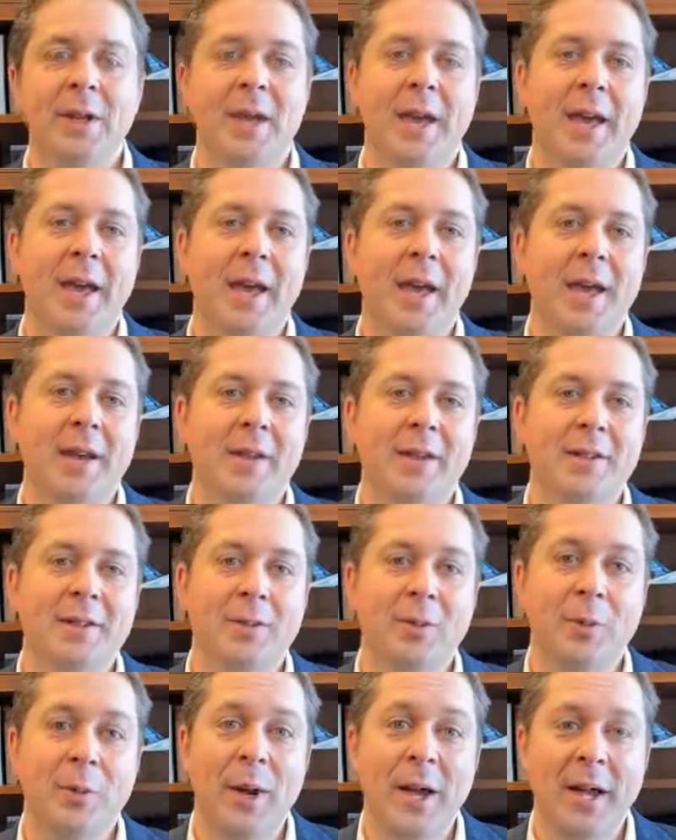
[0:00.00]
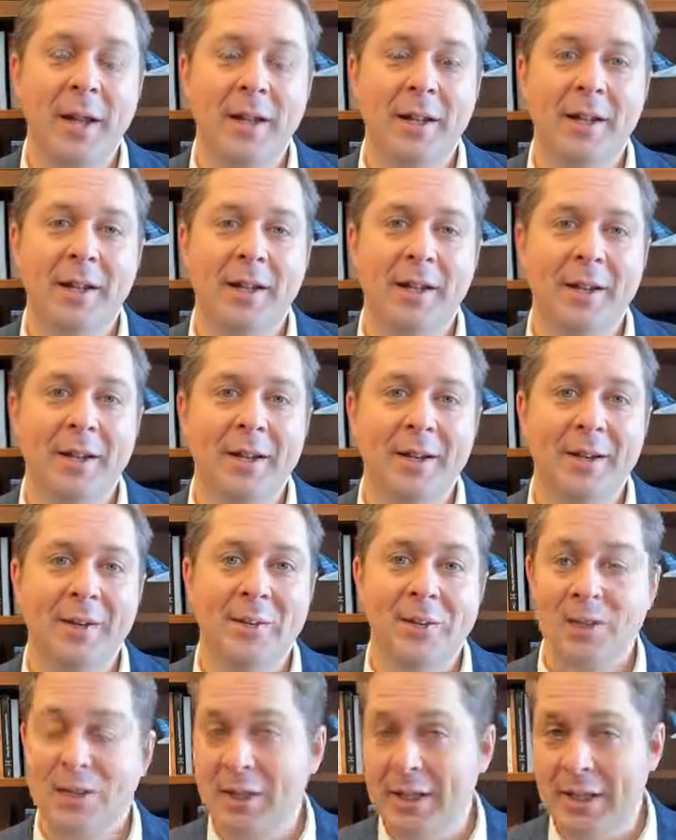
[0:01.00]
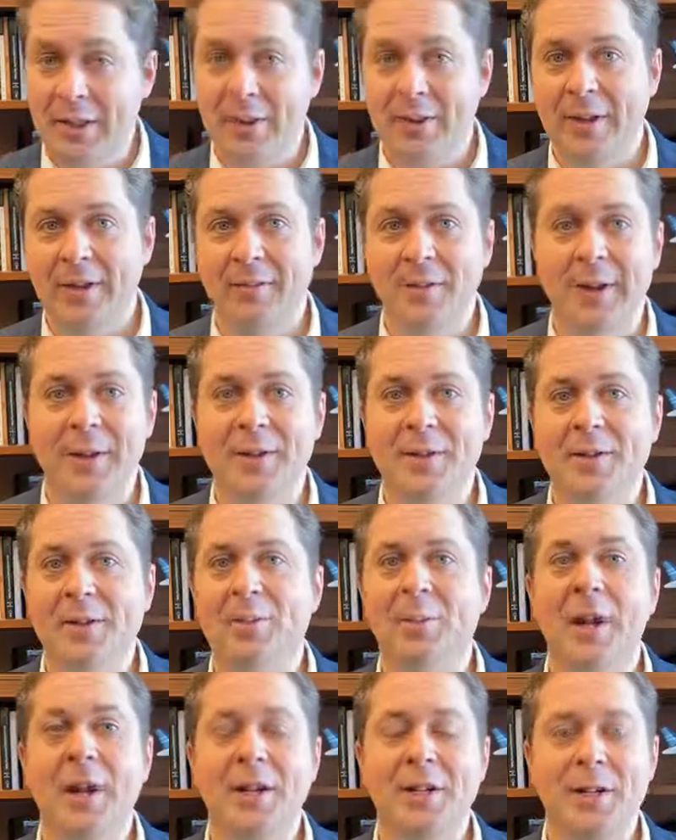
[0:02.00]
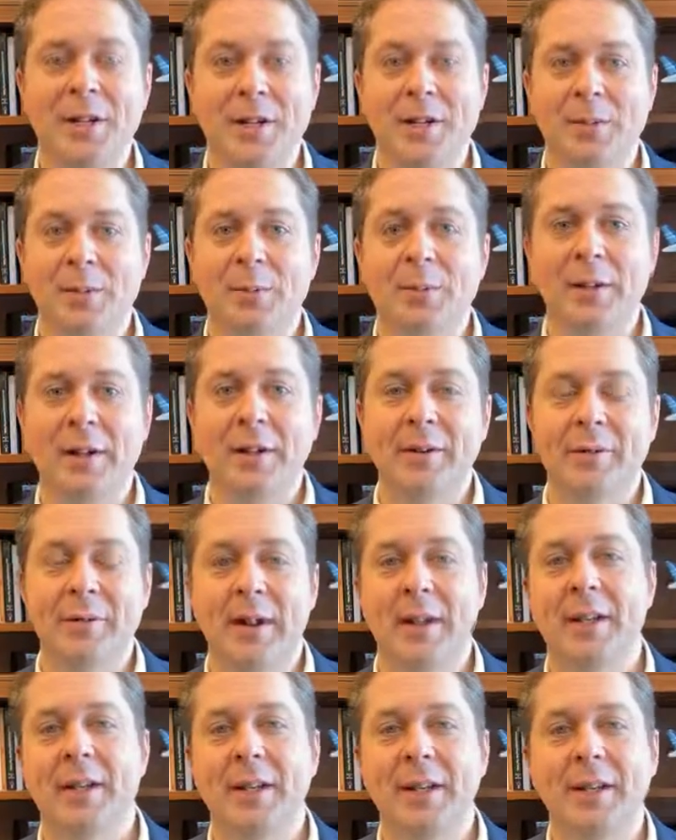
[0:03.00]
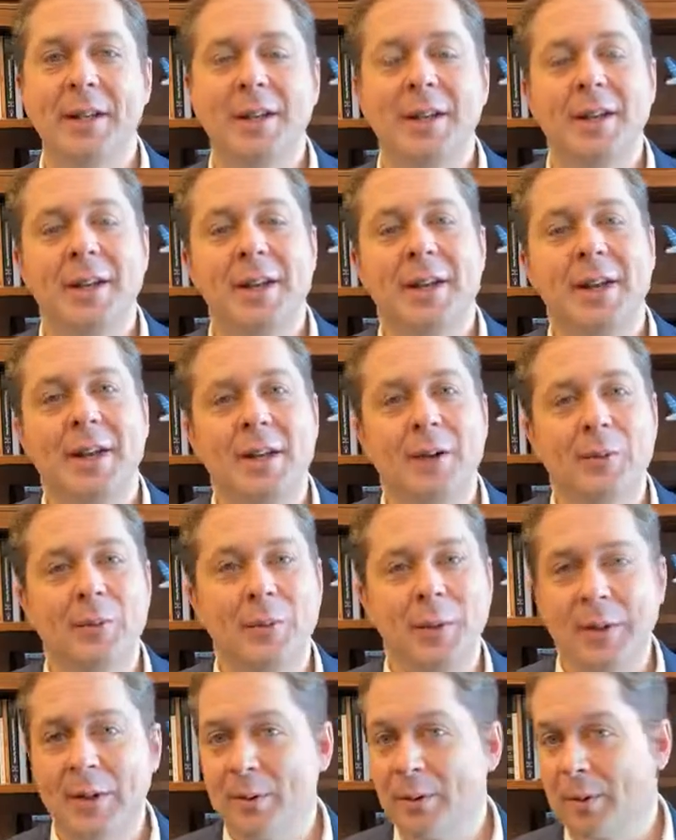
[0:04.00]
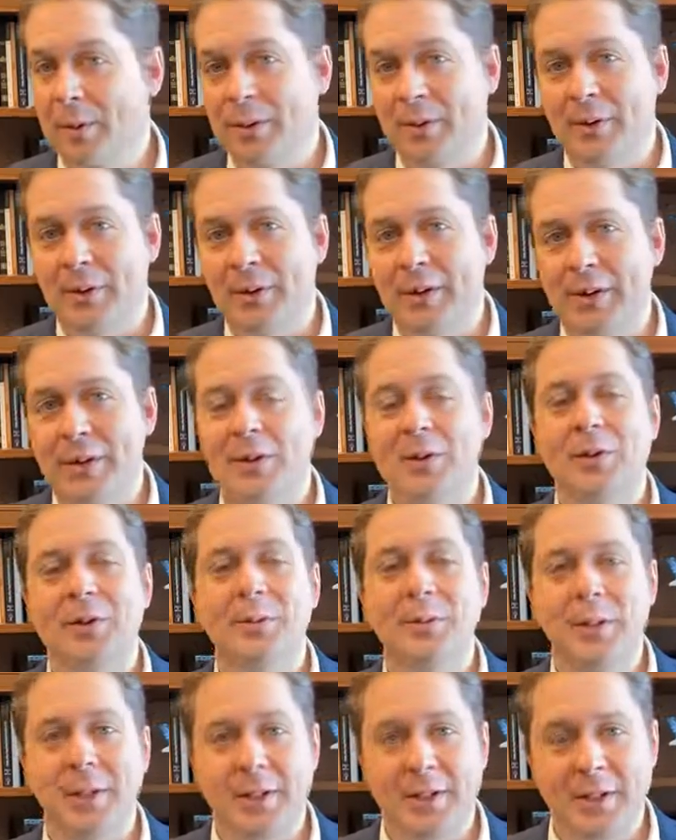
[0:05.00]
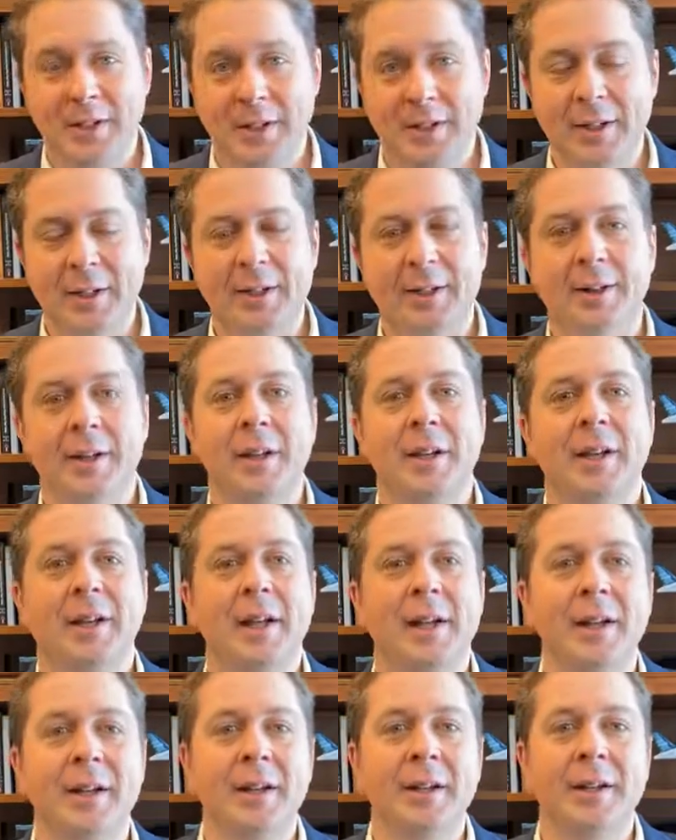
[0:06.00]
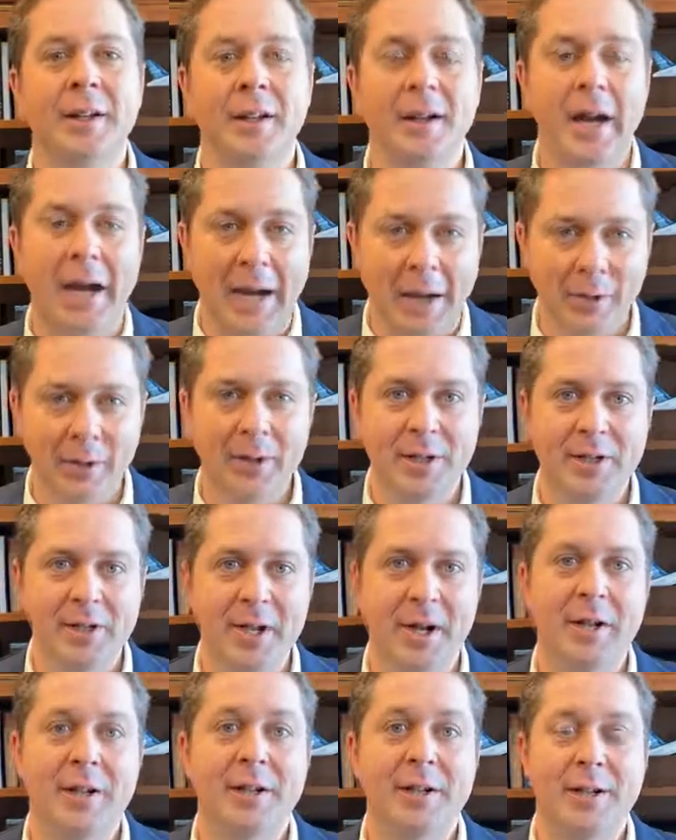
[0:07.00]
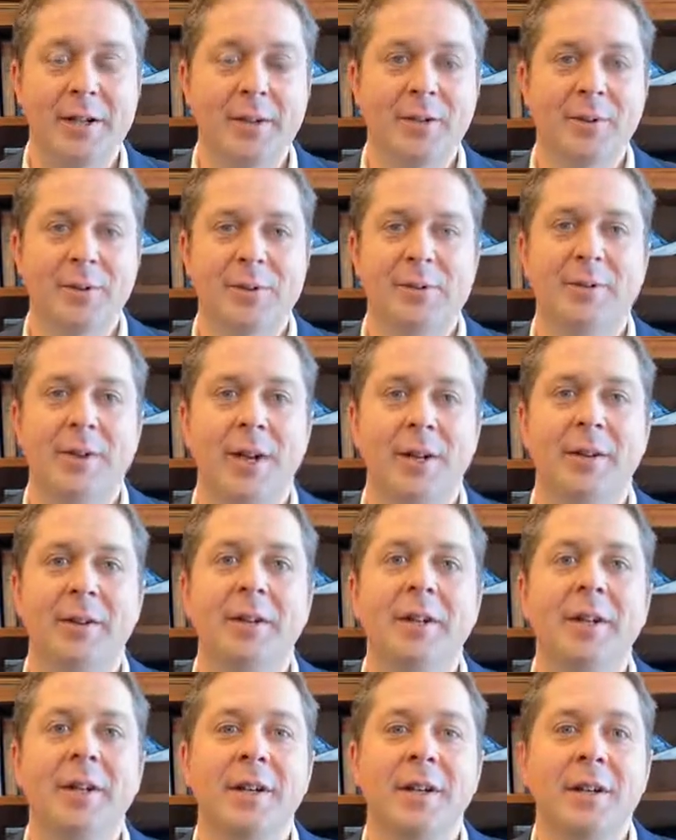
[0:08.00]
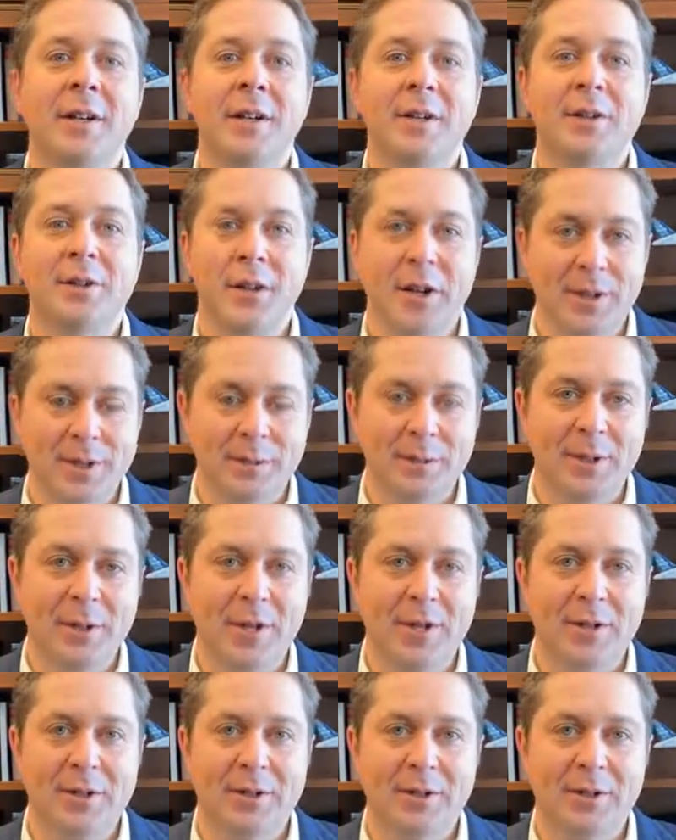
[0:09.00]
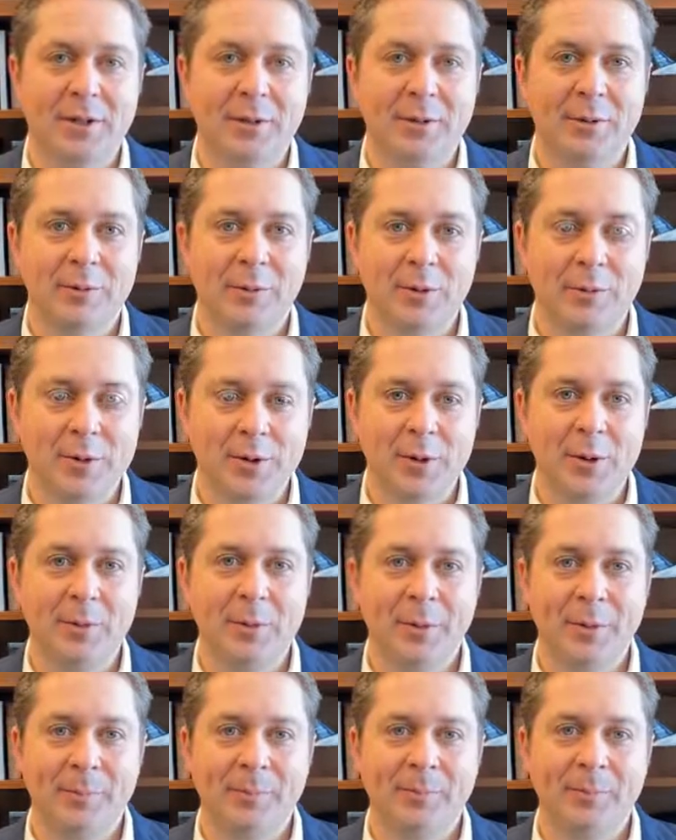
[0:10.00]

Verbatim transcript: And when uh, it was clear that vital supply chains were being affected, uh, we were extremely clear in our desire to see those vital transportation routes open.